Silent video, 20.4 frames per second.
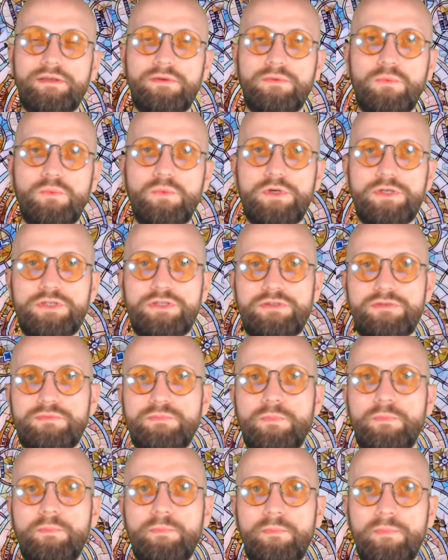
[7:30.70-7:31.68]
which
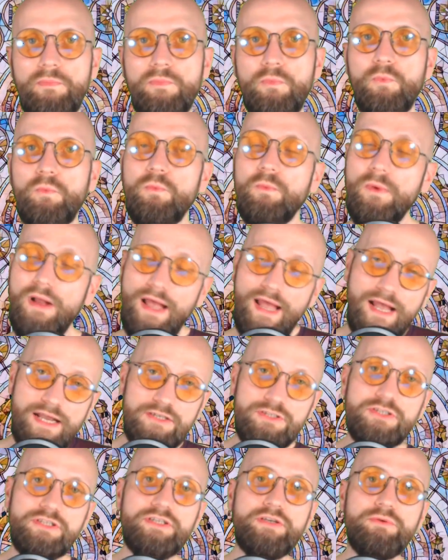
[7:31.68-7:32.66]

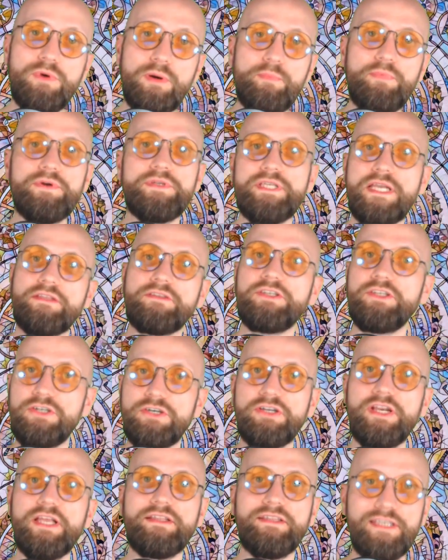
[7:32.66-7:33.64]
actually represent
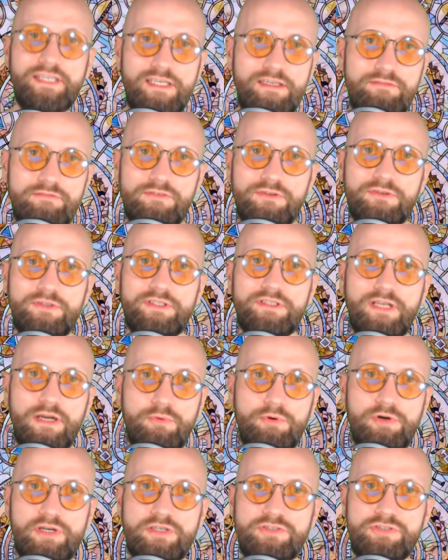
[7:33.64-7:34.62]
good and evil in
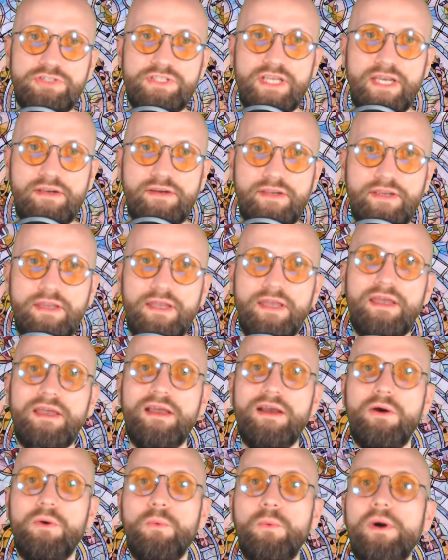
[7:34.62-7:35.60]
our understanding,
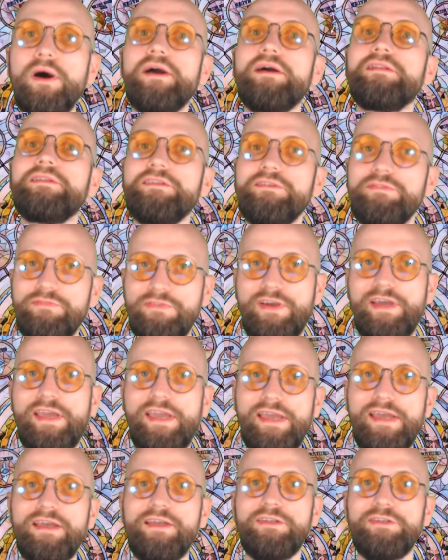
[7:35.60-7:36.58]
while the
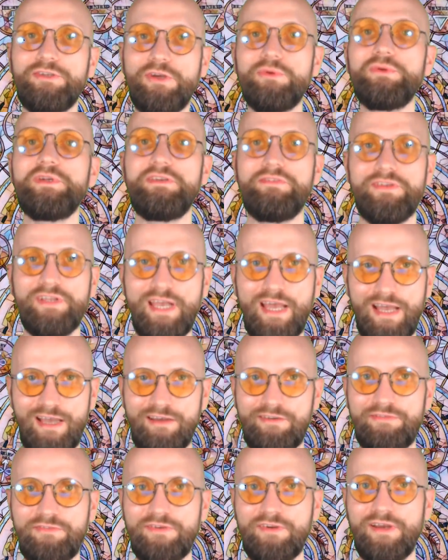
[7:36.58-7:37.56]
Fey don't even
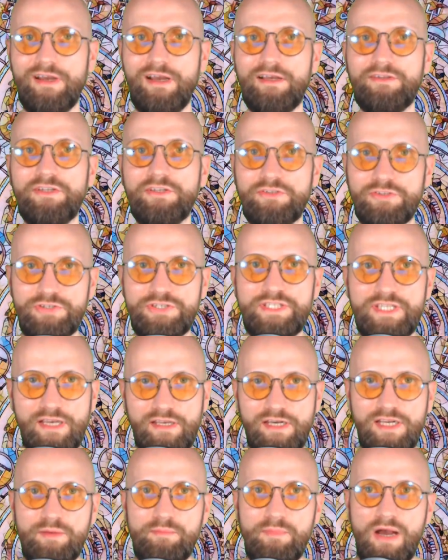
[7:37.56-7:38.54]
have an
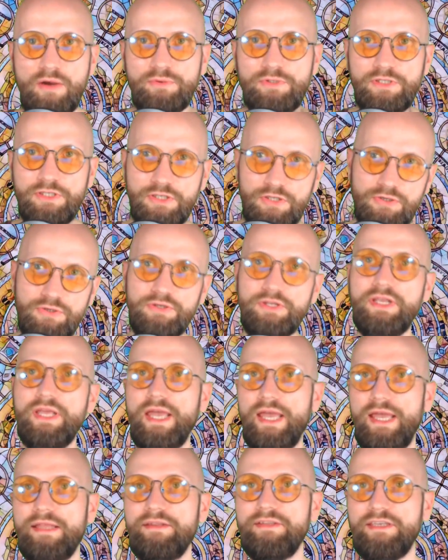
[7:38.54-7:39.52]
understanding about good
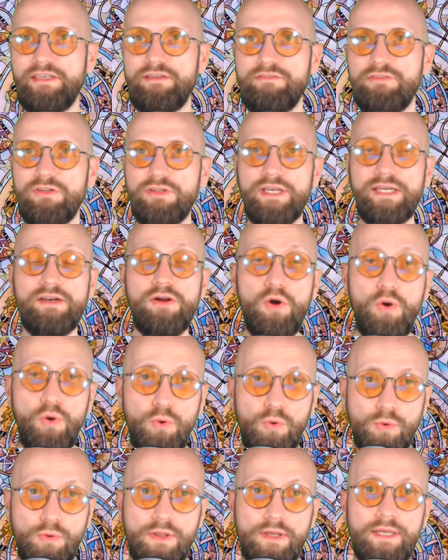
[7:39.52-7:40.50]
and evil at
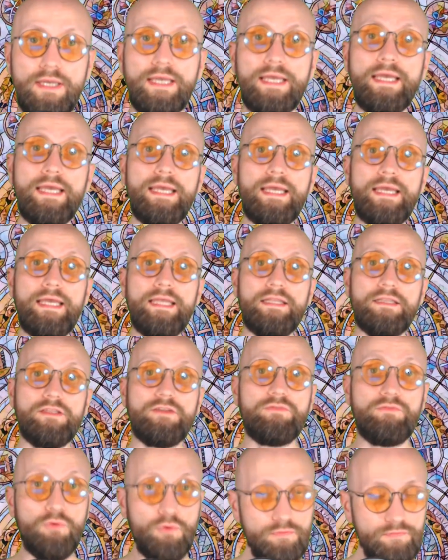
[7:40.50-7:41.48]
all. The
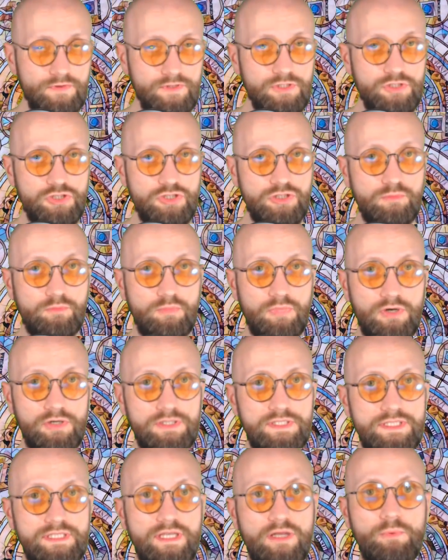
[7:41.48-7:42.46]
4th edition
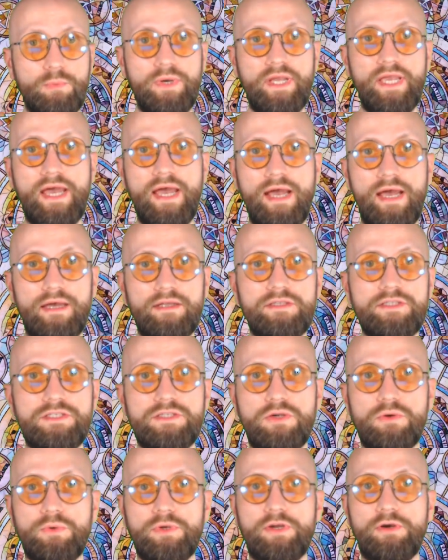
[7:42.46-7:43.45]
books that we had,
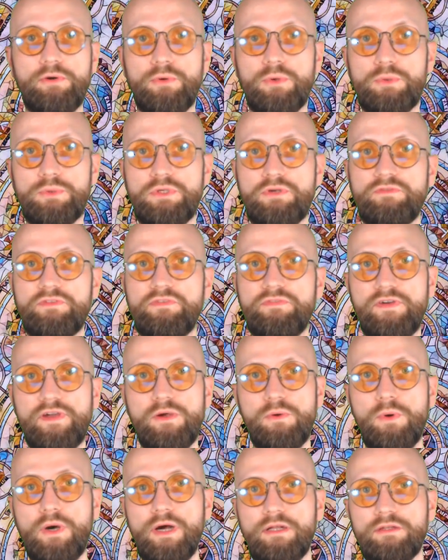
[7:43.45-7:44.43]
so Heroes of the
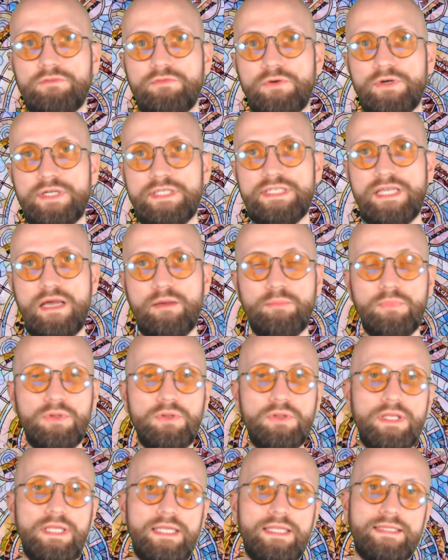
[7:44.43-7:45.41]
Feywild, for example,